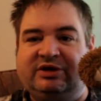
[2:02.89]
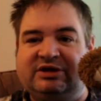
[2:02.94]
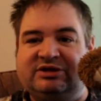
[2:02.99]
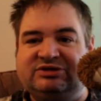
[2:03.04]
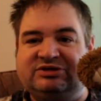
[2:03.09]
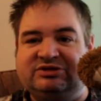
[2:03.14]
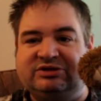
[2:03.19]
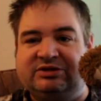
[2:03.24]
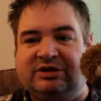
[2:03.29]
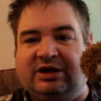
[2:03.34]

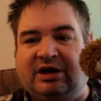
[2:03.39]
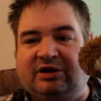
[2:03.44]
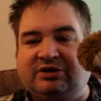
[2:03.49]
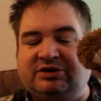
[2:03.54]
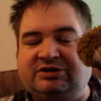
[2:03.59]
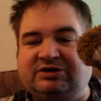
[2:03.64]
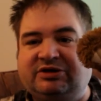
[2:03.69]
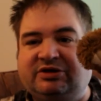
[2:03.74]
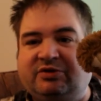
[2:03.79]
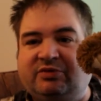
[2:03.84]
this and how to
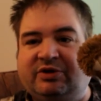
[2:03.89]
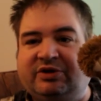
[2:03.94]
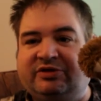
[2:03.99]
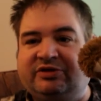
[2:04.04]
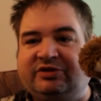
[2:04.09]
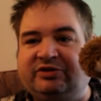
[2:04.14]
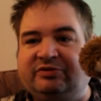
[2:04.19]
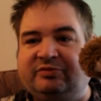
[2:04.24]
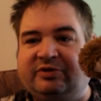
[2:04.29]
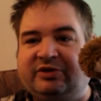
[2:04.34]
deal with
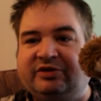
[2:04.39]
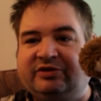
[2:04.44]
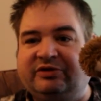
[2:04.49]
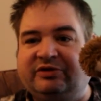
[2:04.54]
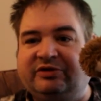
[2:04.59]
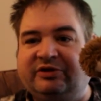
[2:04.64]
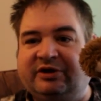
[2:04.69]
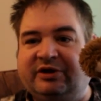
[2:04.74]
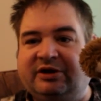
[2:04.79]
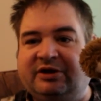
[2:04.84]
with
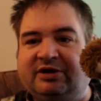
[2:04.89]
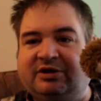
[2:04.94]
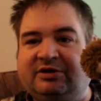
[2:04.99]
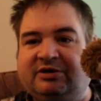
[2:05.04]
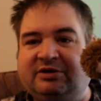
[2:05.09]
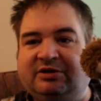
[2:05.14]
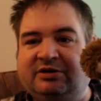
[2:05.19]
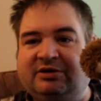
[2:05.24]
uh,